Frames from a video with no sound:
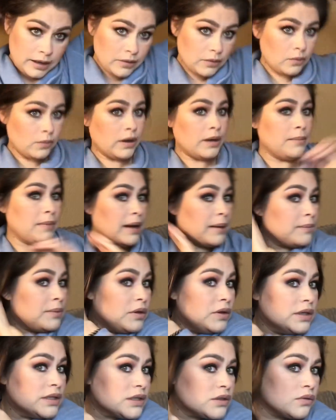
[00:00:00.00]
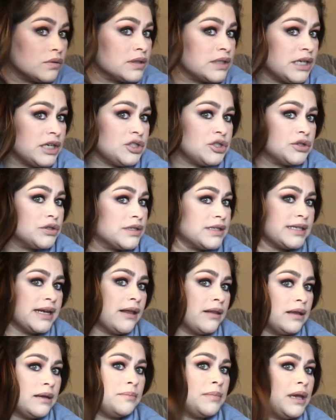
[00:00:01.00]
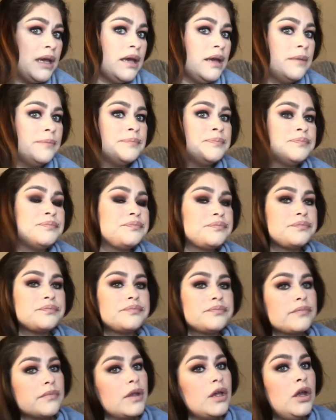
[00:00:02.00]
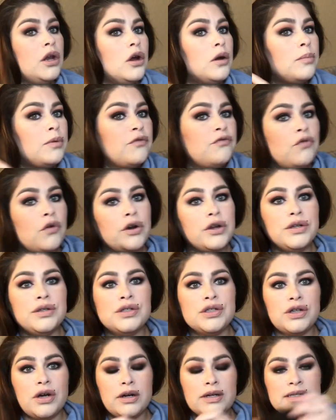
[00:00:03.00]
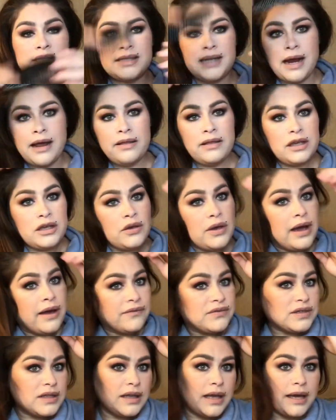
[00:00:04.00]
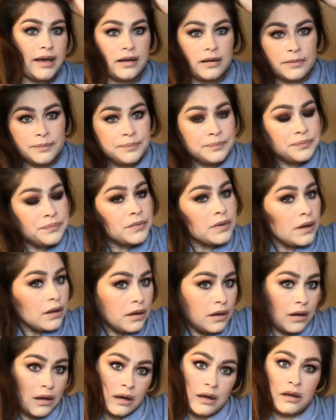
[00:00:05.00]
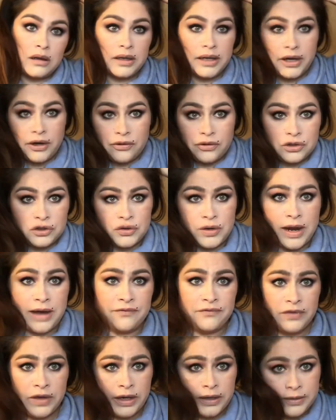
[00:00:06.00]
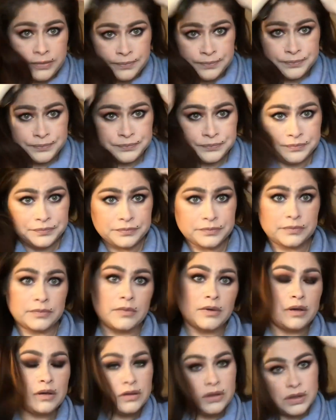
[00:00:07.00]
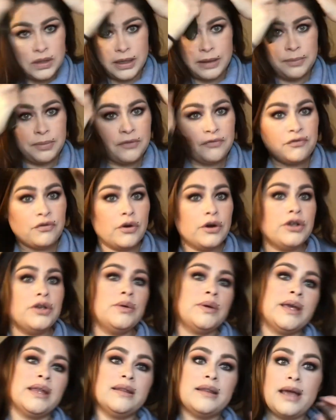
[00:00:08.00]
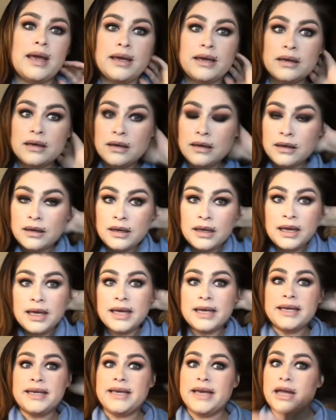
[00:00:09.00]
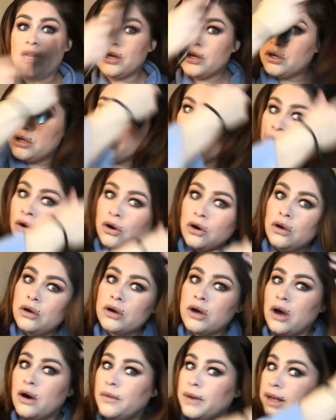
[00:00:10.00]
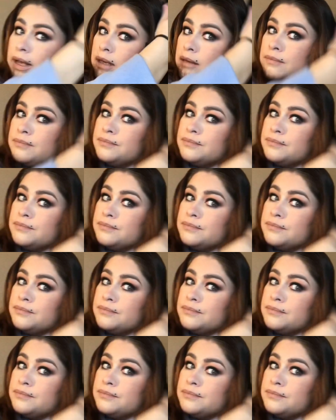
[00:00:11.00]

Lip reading: One of my beauty school teachers telling me, you know, before you start styling, you have to like clear the traffic. So like before you can like get a good curl going,